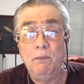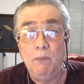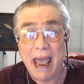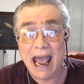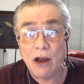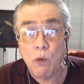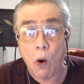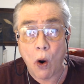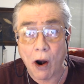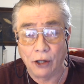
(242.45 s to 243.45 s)
Bid
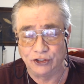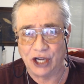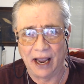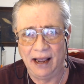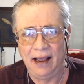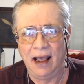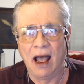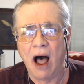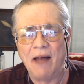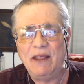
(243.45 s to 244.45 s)
wars
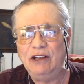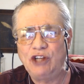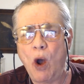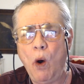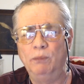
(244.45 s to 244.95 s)
on these homes.